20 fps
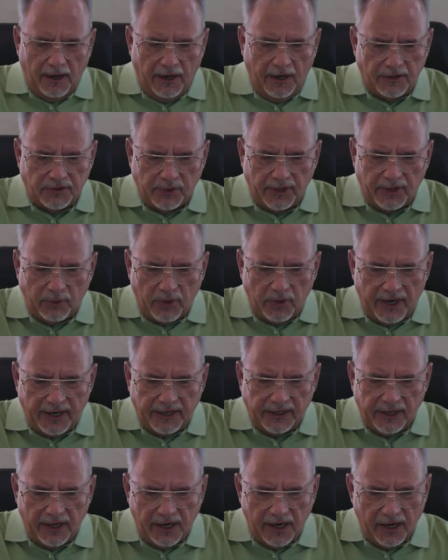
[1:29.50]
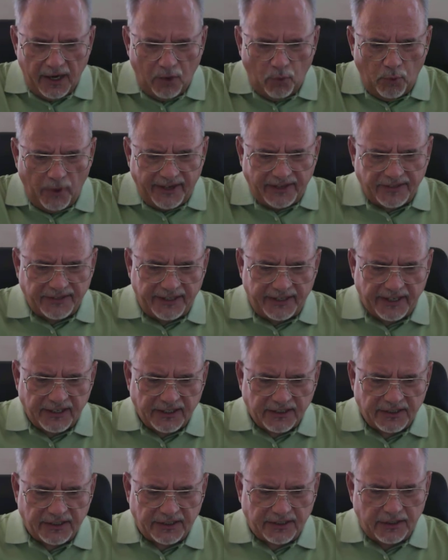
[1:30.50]
So anyway, week
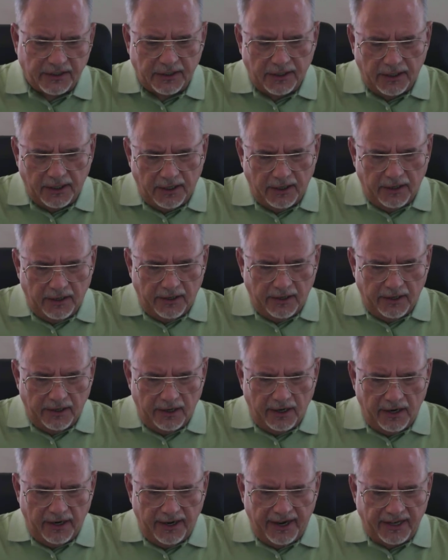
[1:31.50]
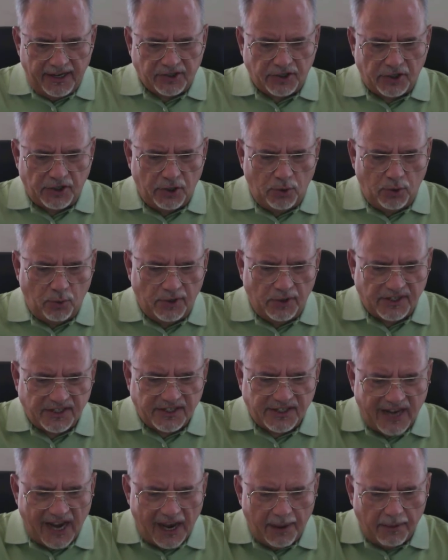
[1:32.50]
6 has to do with
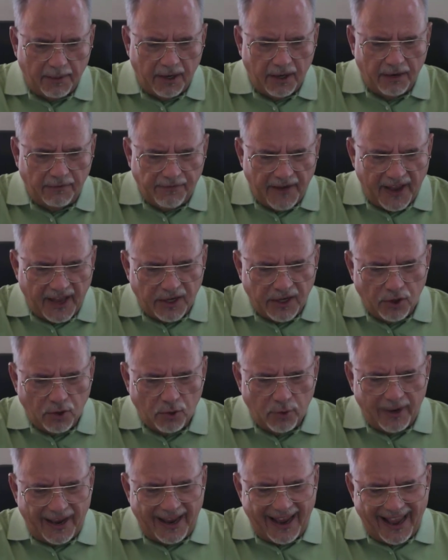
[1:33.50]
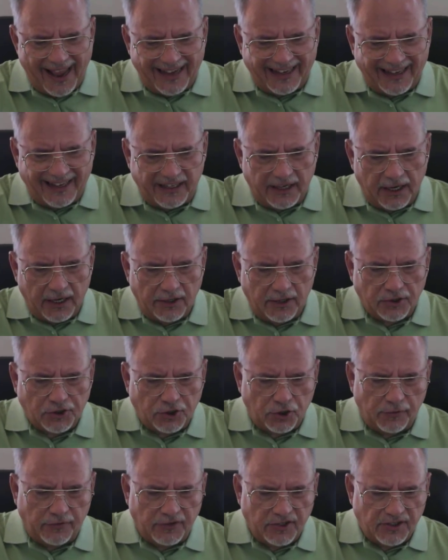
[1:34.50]
value-adding
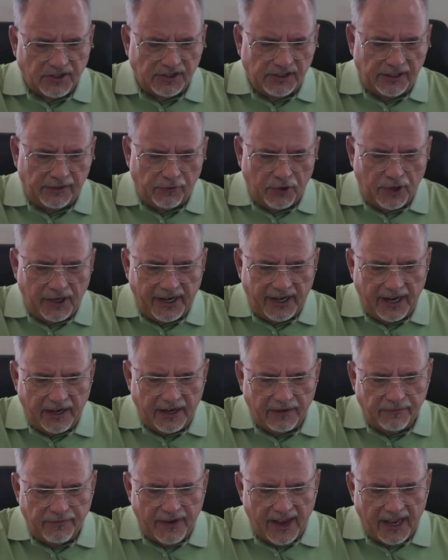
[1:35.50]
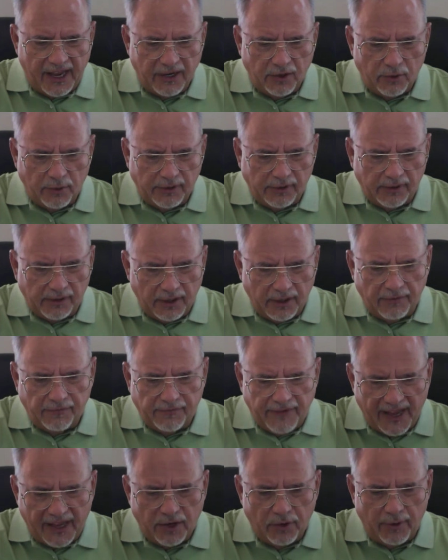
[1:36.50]
service delivery and
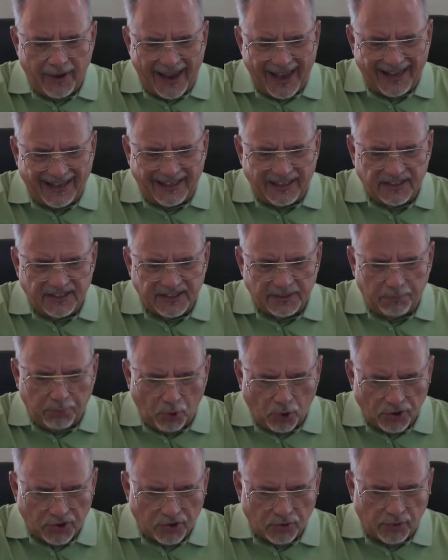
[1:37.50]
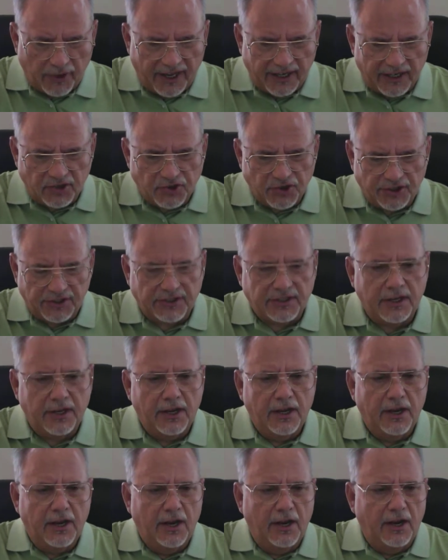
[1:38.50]
value-adding support strategies.
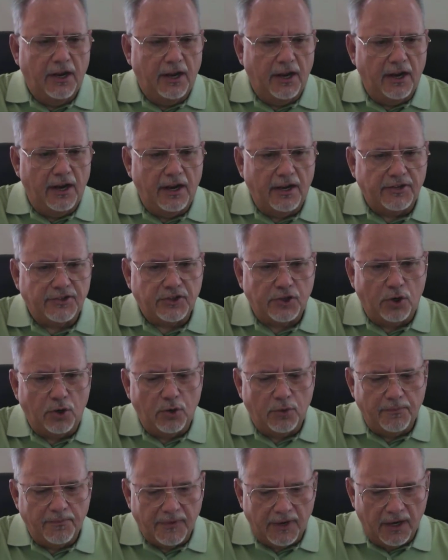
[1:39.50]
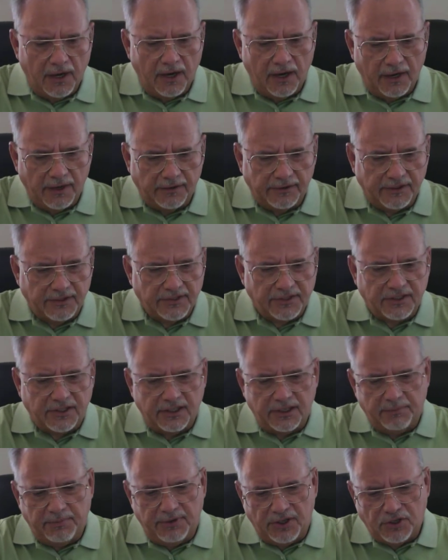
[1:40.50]
So this is
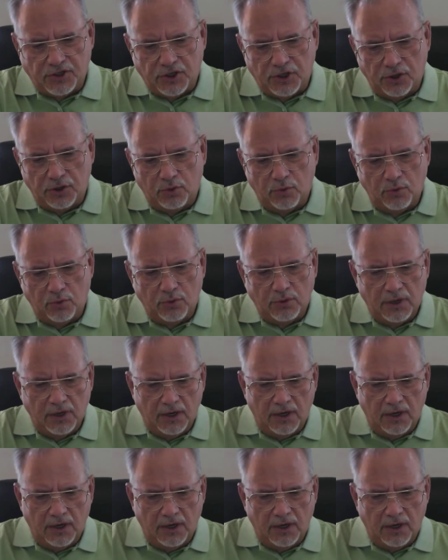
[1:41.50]
going to be 2